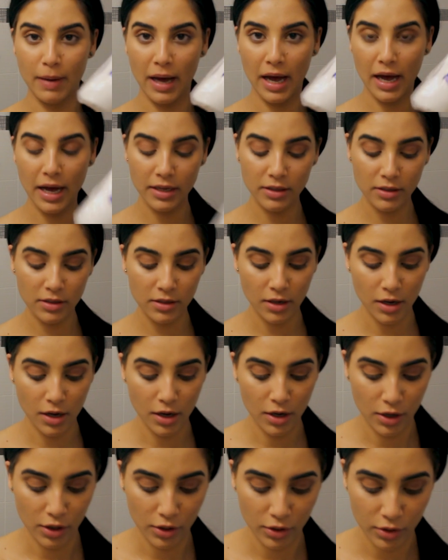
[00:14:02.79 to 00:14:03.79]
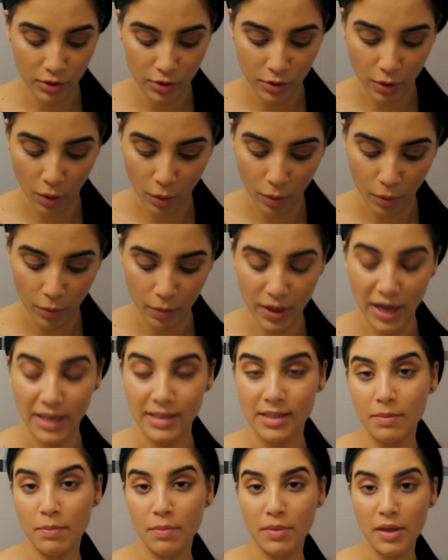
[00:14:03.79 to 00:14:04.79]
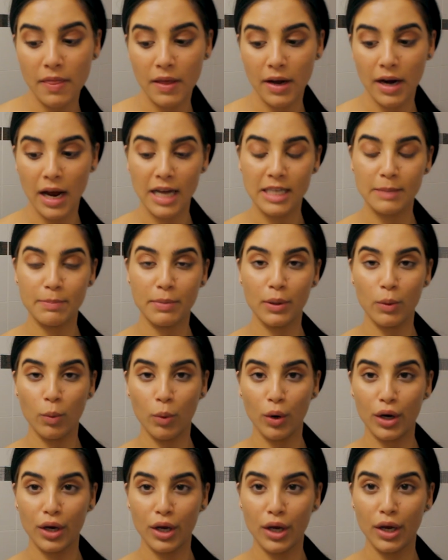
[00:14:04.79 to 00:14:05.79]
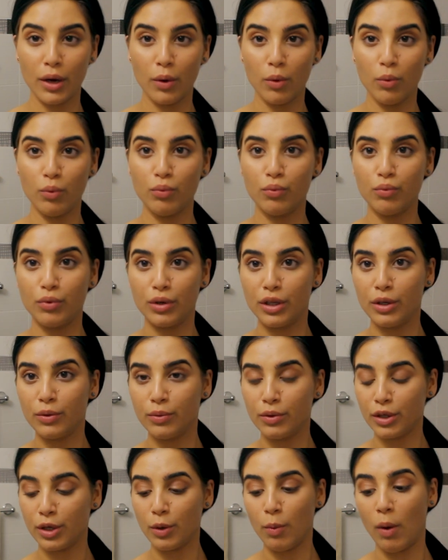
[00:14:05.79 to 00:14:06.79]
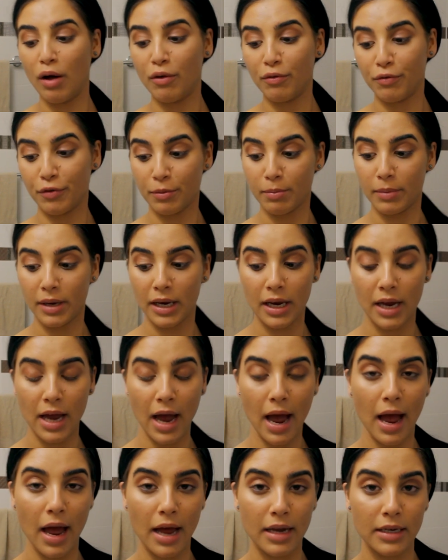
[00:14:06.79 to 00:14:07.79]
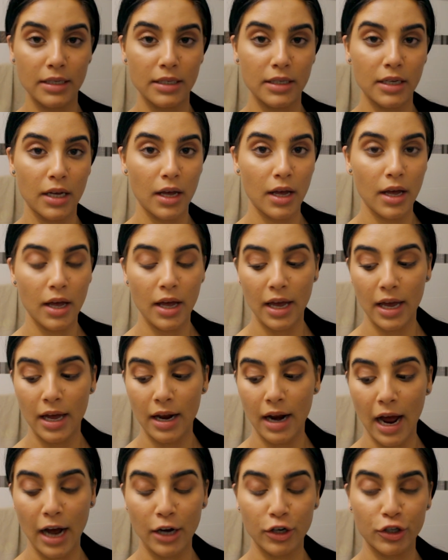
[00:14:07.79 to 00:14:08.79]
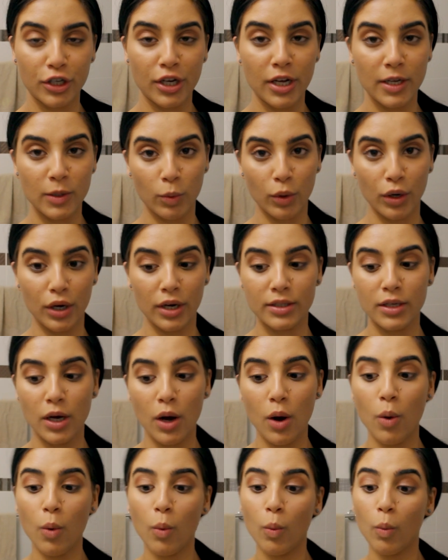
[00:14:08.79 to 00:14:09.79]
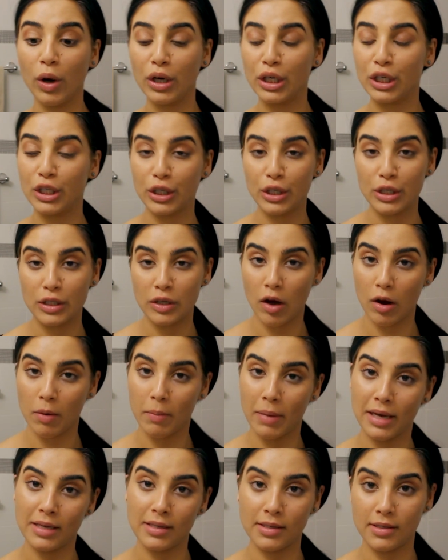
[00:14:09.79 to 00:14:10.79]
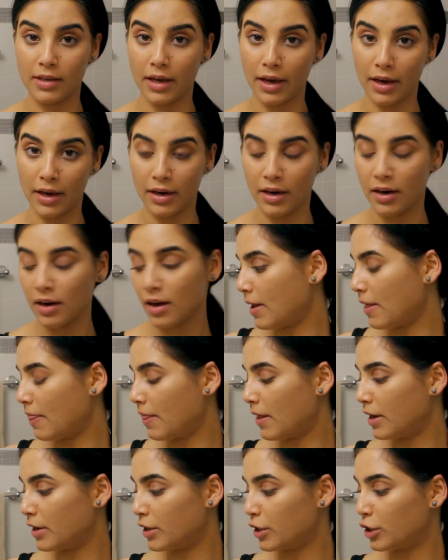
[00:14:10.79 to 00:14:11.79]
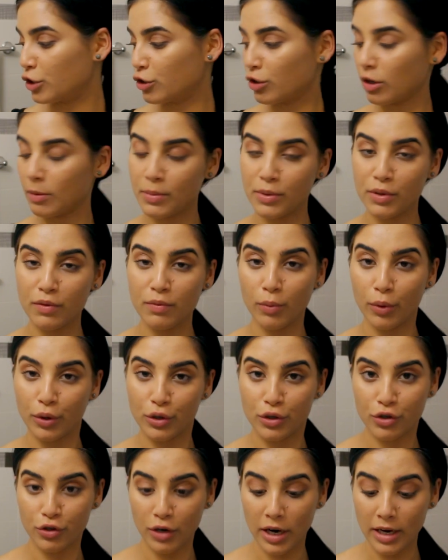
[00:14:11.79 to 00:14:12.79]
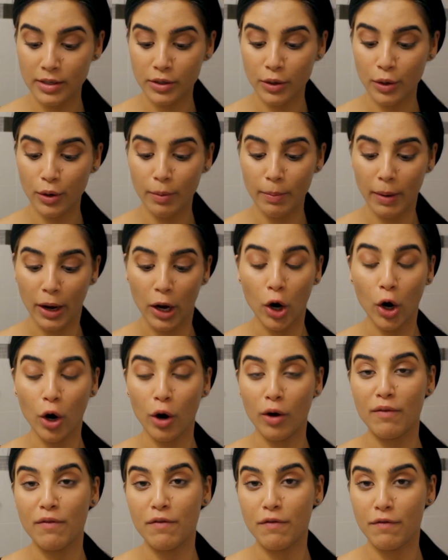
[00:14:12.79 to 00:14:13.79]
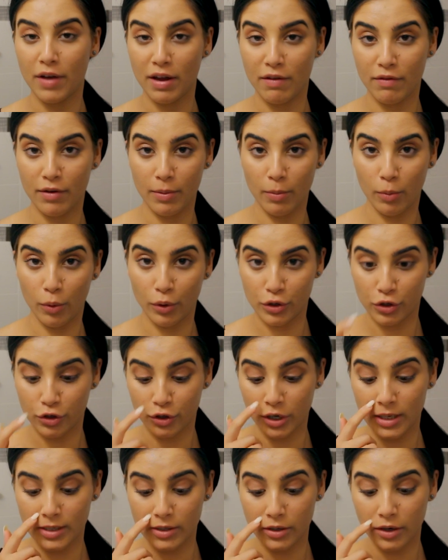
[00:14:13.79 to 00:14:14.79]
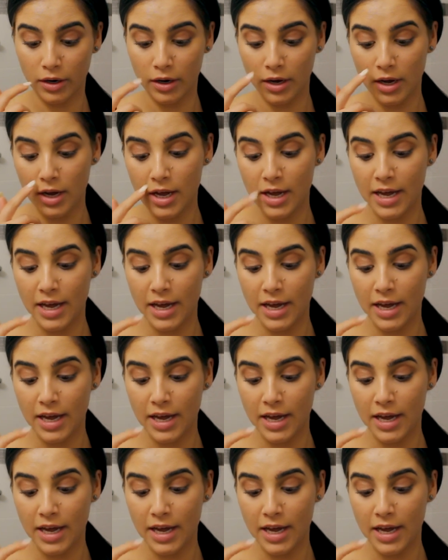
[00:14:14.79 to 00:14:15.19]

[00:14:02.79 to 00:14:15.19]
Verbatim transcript: pads. So that's something that has been working really, really well for me. And it actually has worked wonders on my skin. And then in terms of moisturizer, my current favorite moisturizer